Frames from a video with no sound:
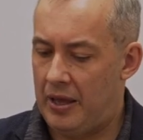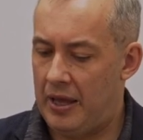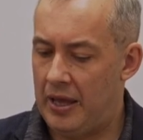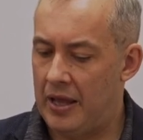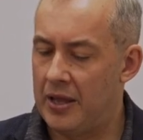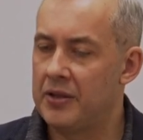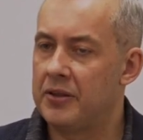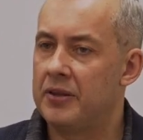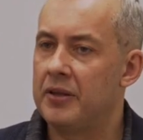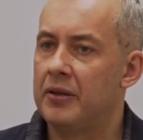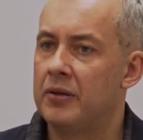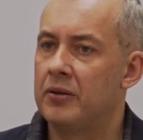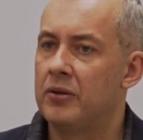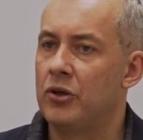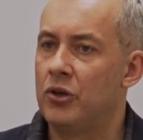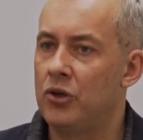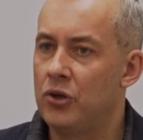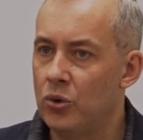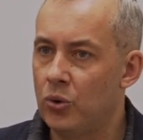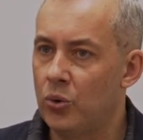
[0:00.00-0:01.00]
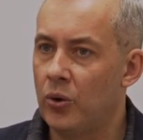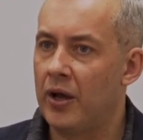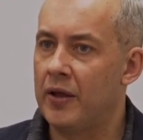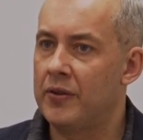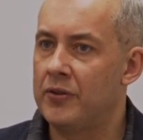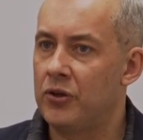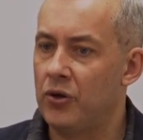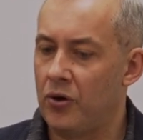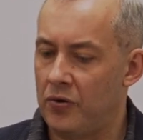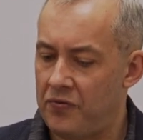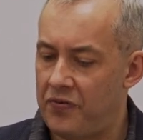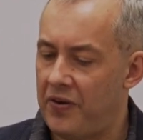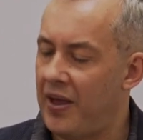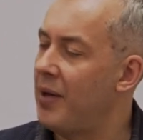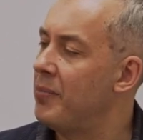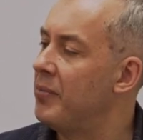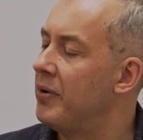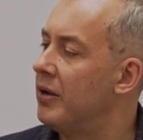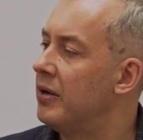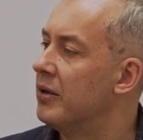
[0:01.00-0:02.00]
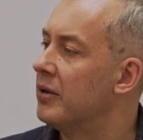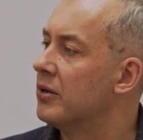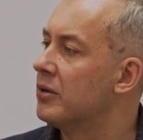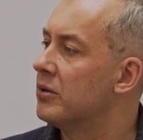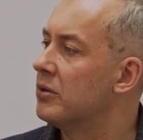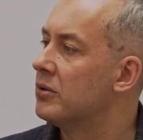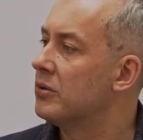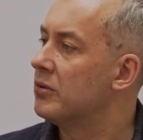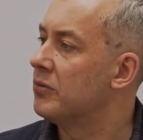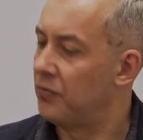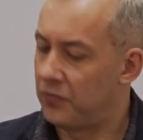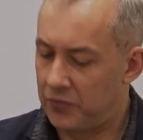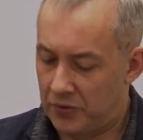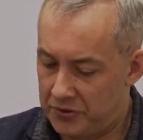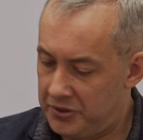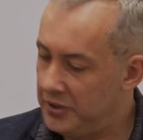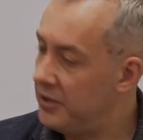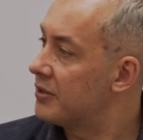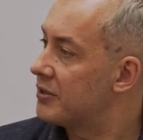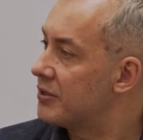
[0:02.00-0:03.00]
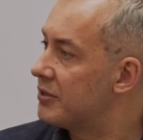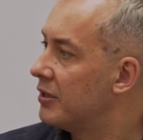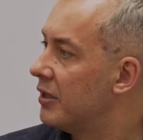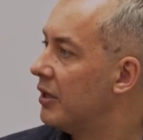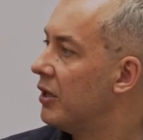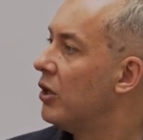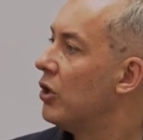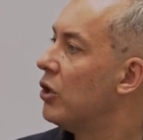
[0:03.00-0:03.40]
and you and your family for this